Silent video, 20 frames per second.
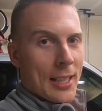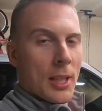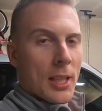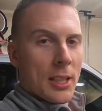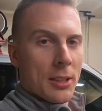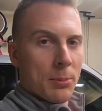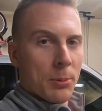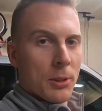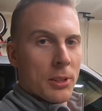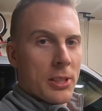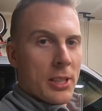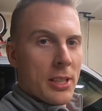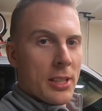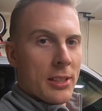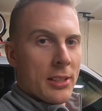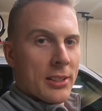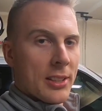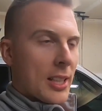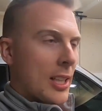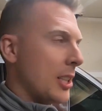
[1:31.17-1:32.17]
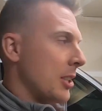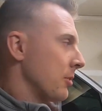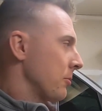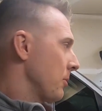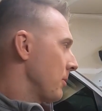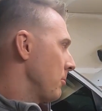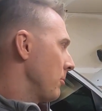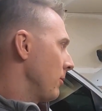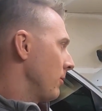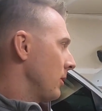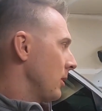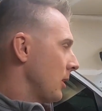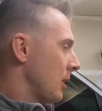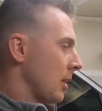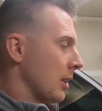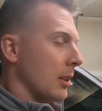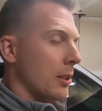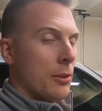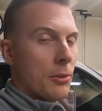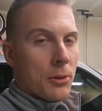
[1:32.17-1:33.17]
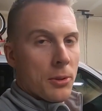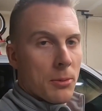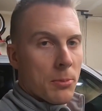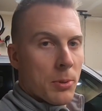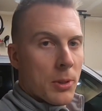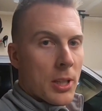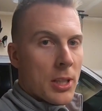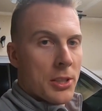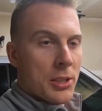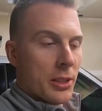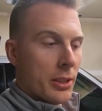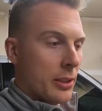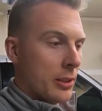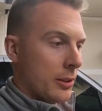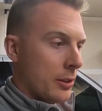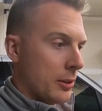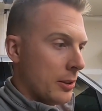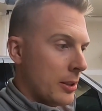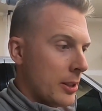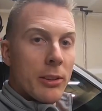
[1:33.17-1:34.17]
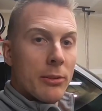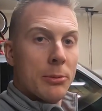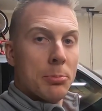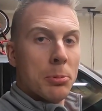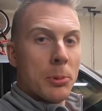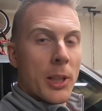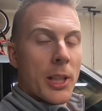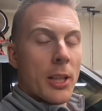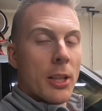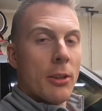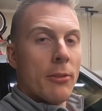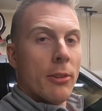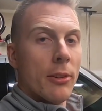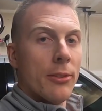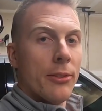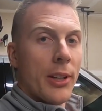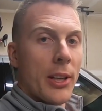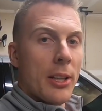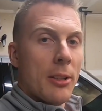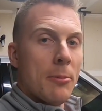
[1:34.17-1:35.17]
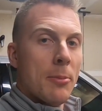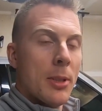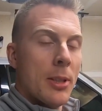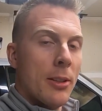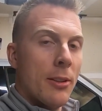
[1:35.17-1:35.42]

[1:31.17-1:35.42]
expertise as we move along through the project here. He's bringing over Venom.